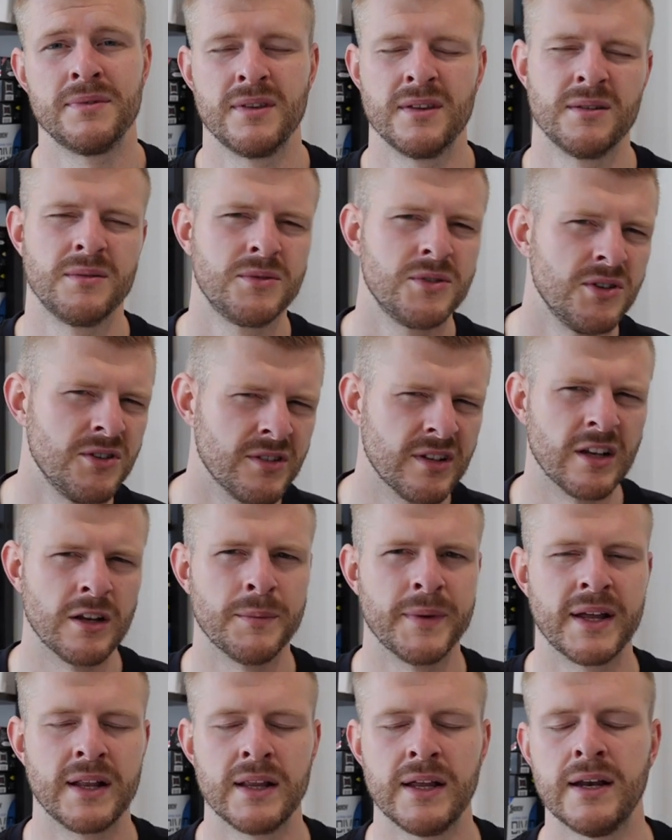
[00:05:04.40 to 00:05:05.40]
the shoes a little
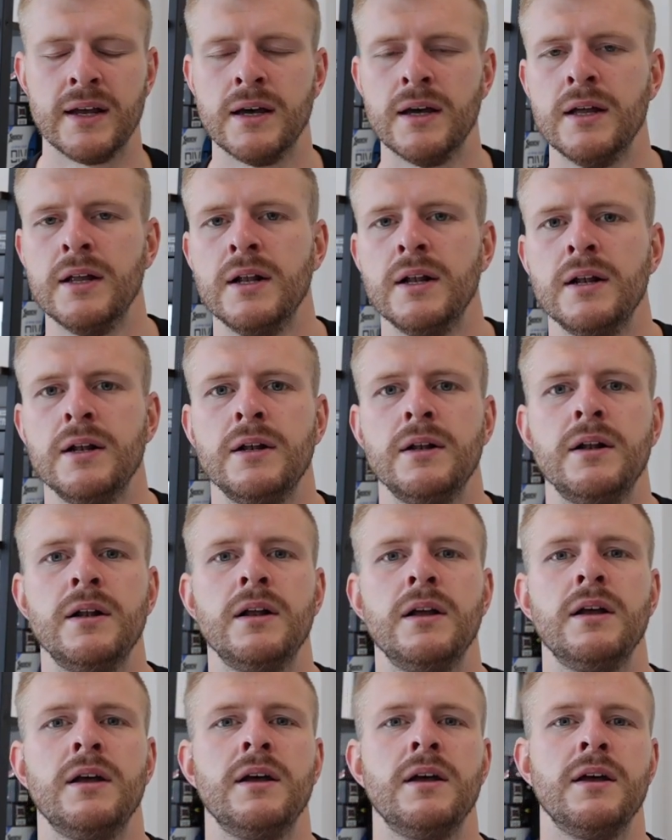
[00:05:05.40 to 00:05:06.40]
bit cleaner.
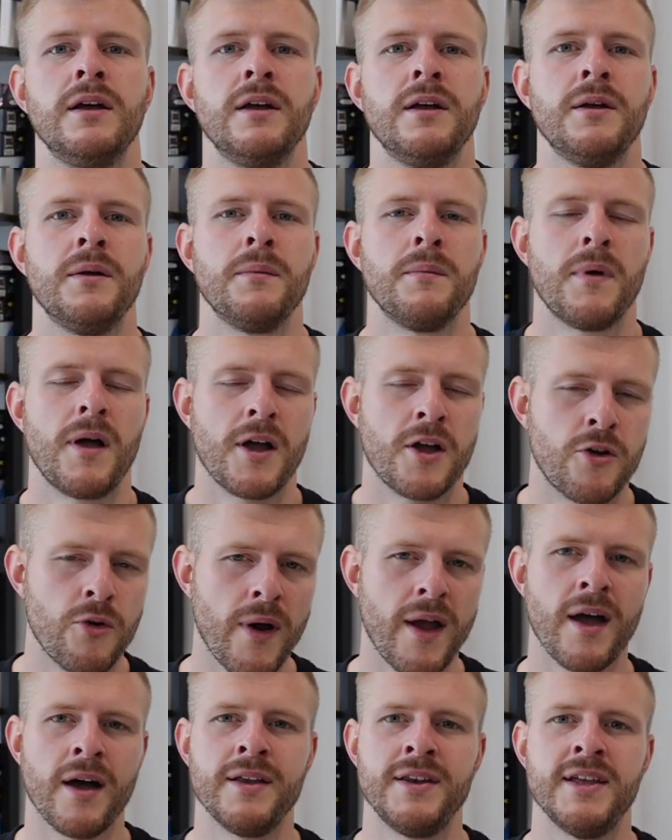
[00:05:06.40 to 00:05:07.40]

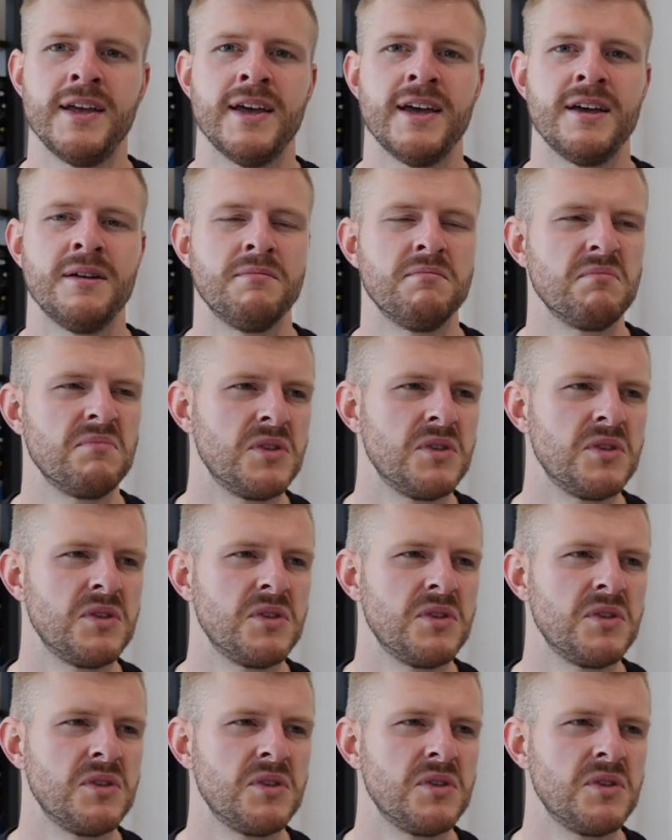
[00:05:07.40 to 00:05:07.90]
Great idea,